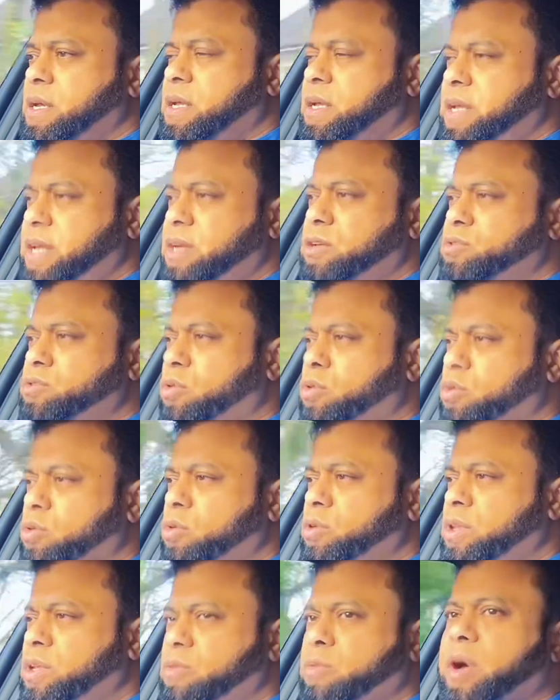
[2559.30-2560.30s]
Next road
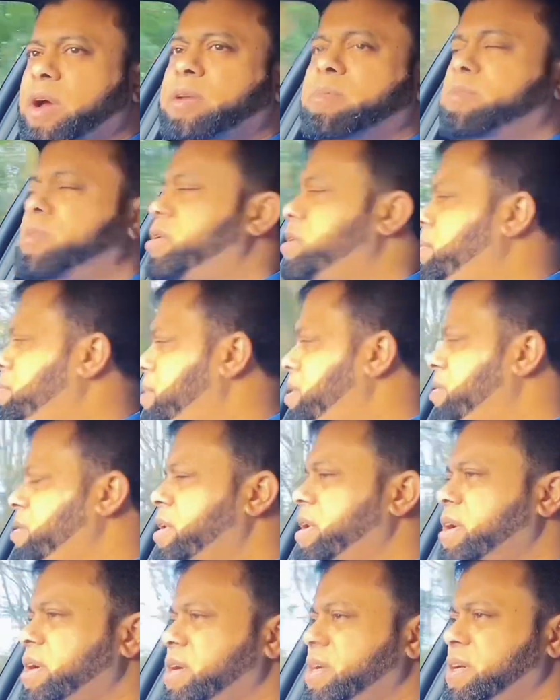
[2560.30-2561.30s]
on the right. Mirror,
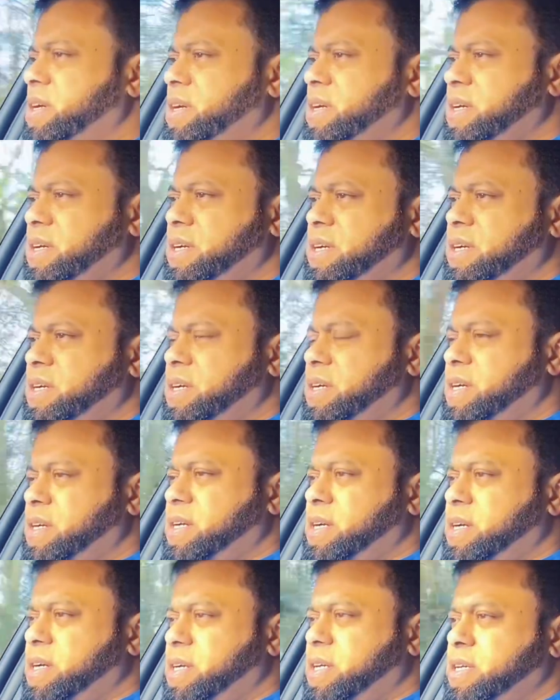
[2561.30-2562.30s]
mirror.
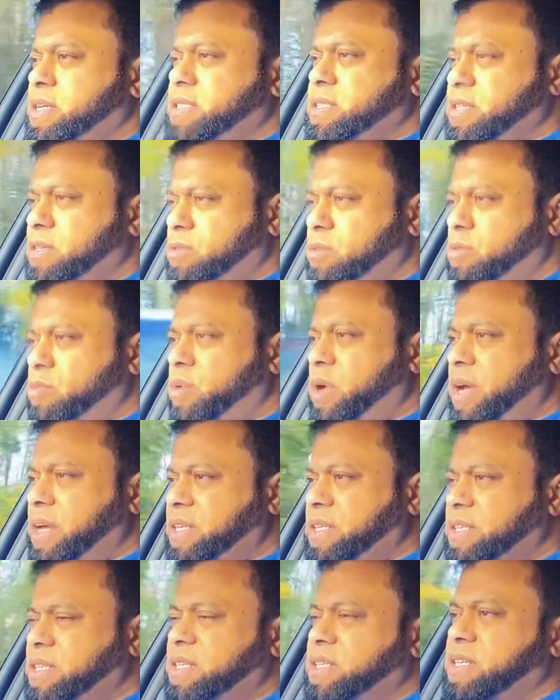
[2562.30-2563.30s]
Signal
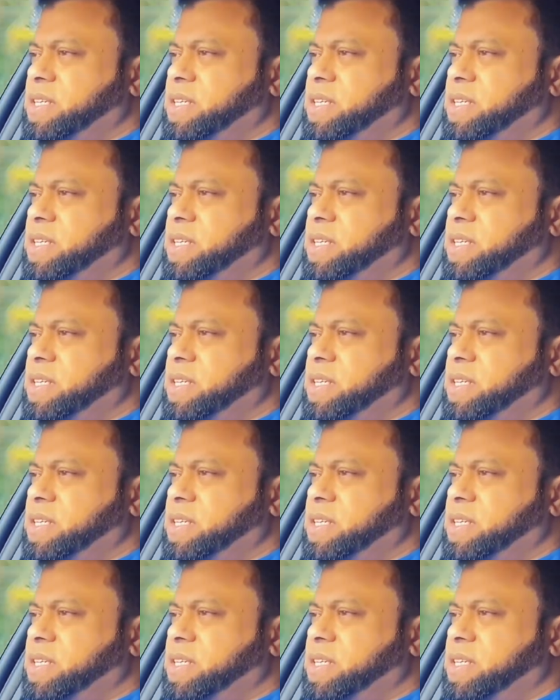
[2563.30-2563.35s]
right.